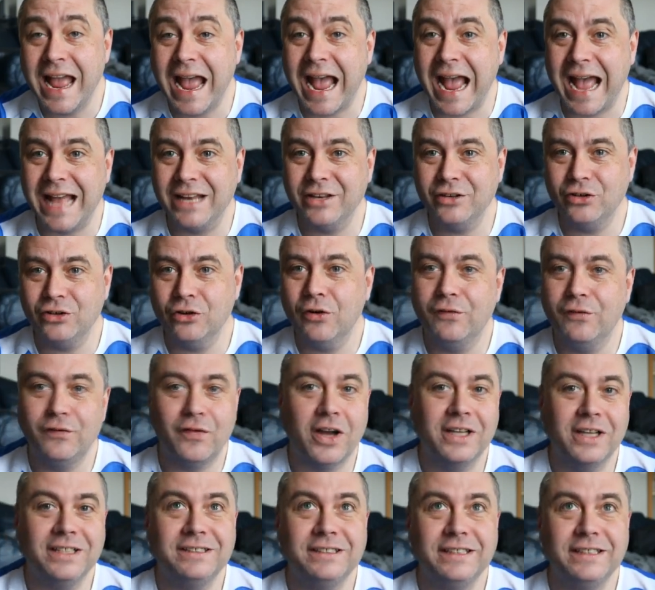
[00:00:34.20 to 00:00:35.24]
and you're
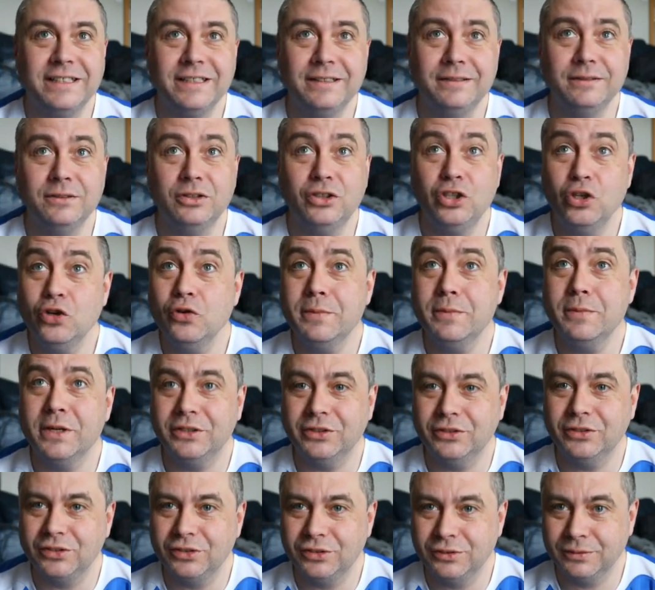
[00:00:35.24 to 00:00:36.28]
fighting
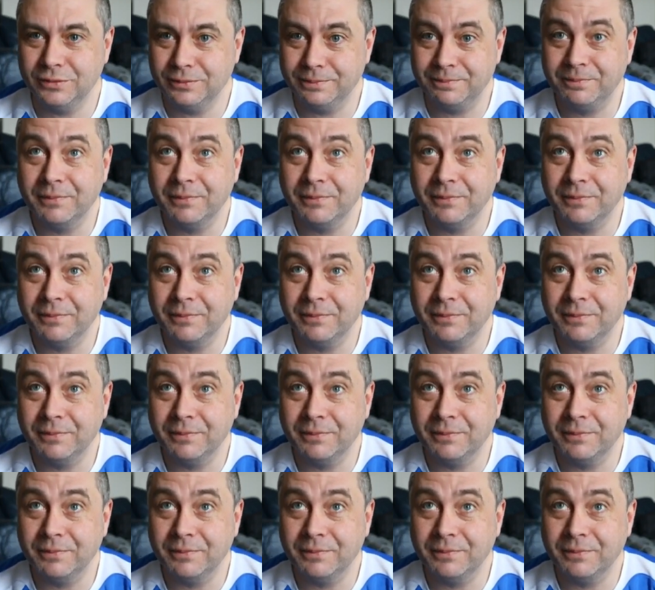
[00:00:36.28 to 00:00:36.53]
humans.